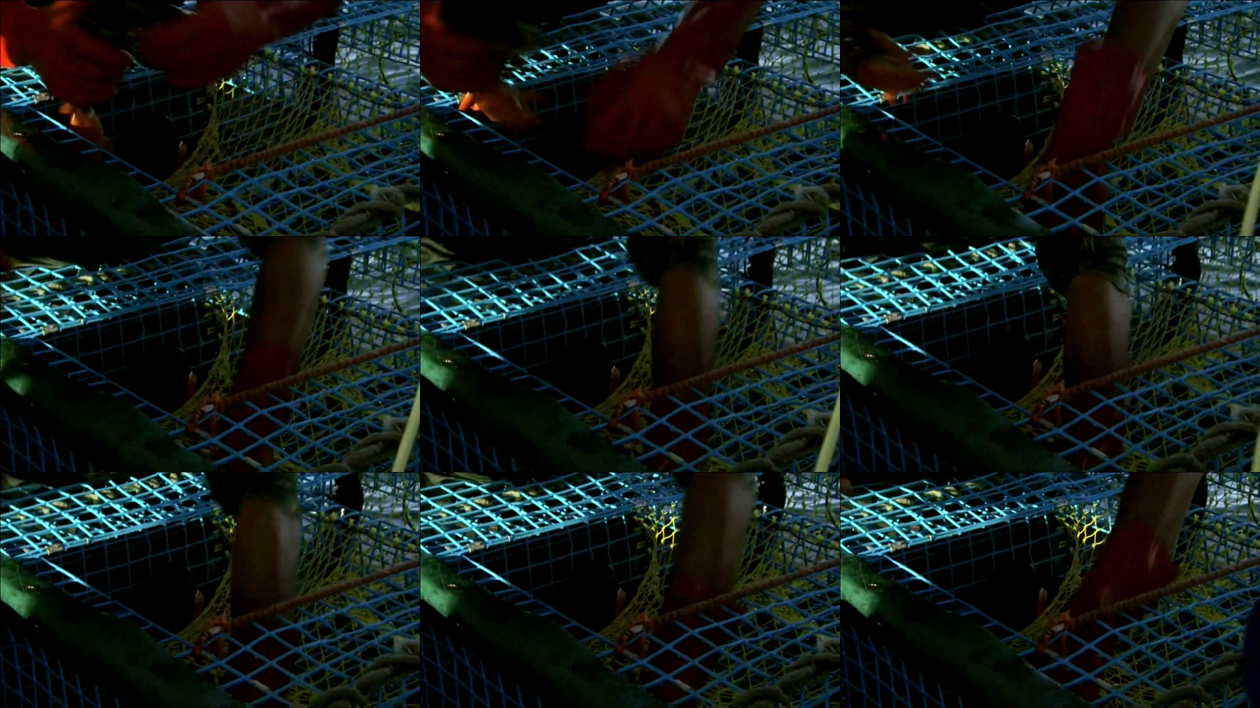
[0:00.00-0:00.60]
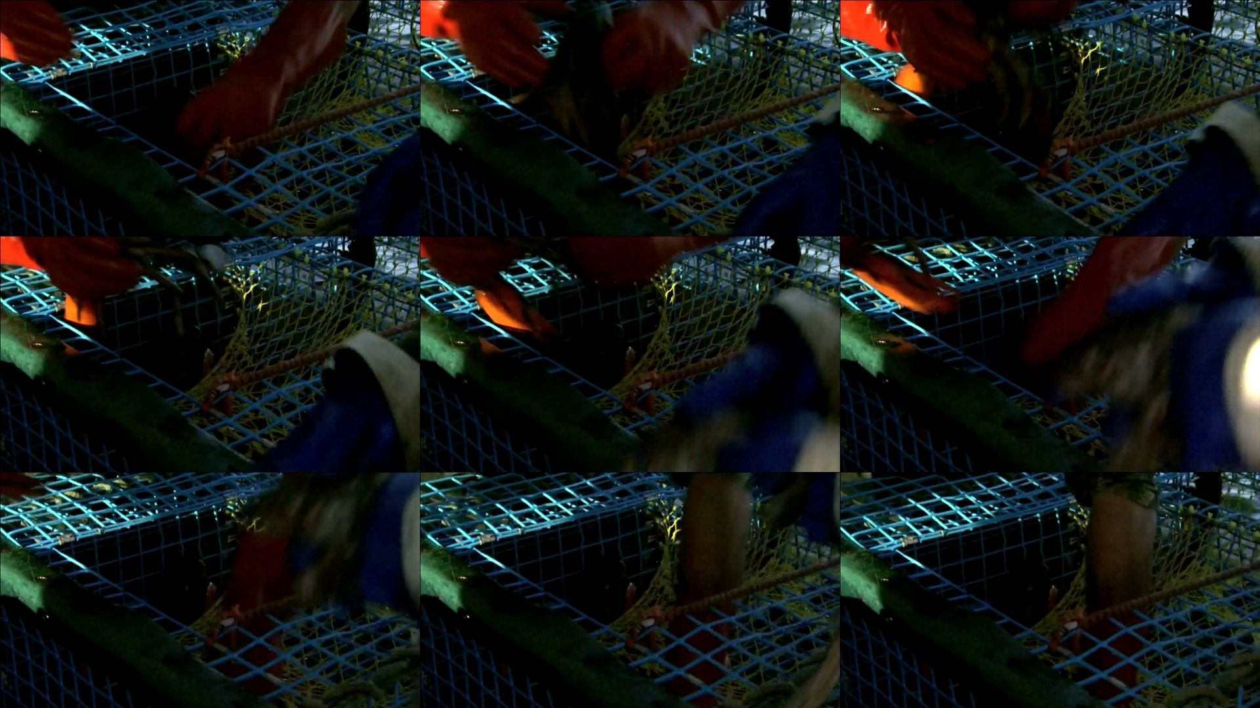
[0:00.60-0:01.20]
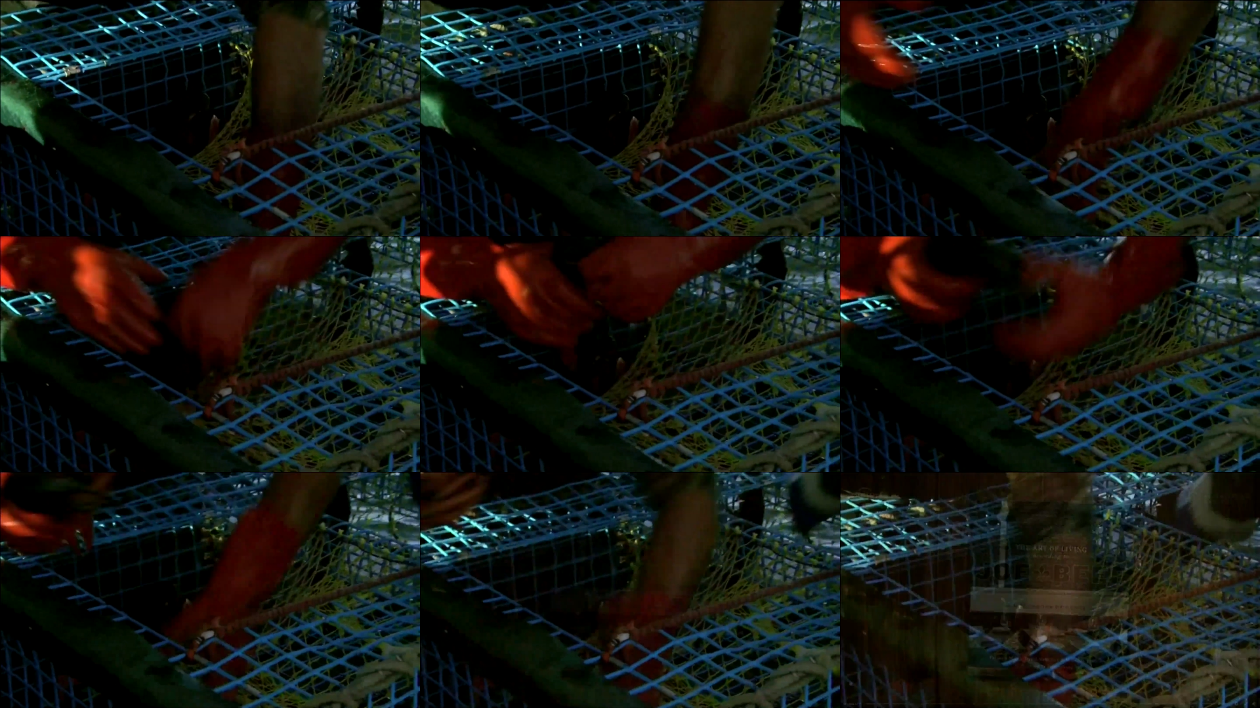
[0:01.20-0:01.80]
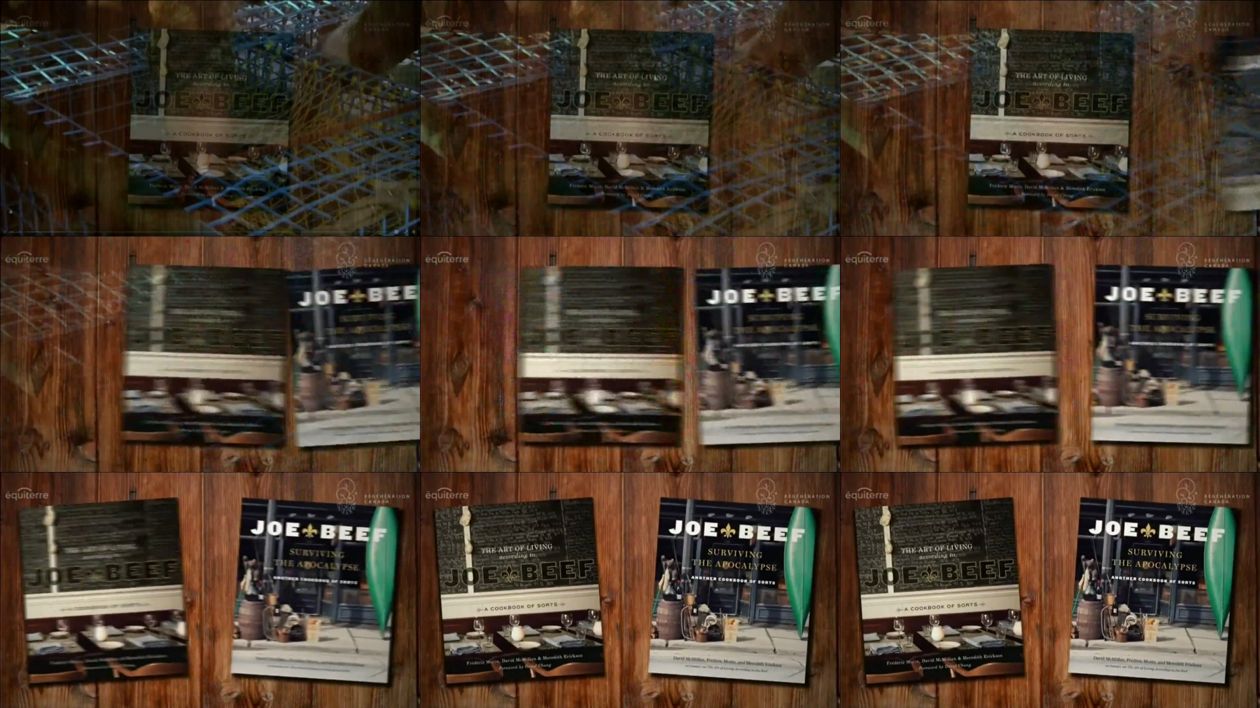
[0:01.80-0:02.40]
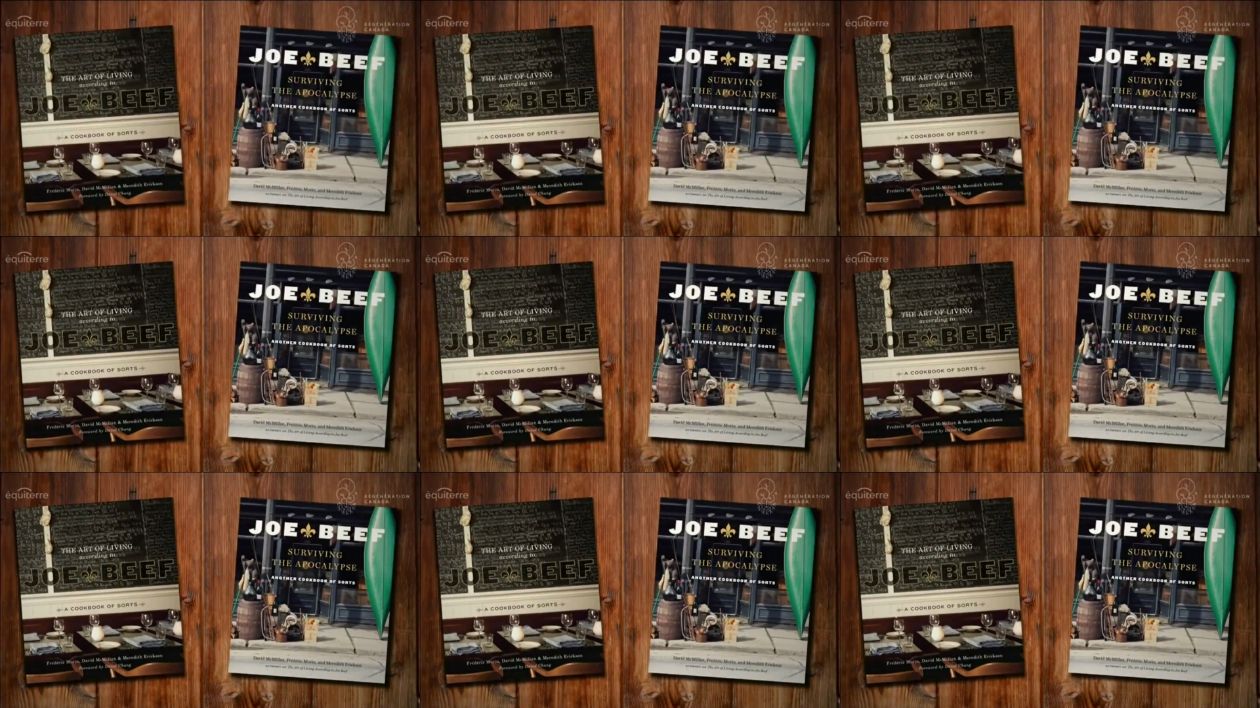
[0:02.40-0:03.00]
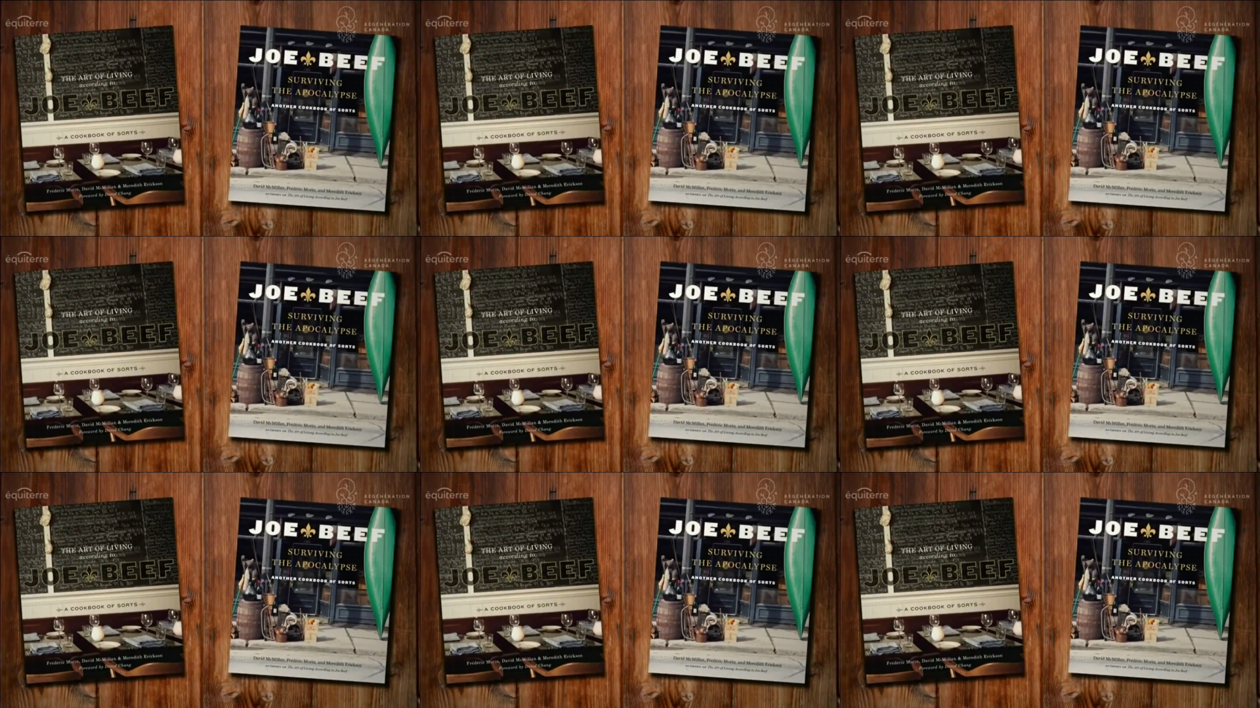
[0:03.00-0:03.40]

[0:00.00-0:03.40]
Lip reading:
No face is visible, so there are no lips to read.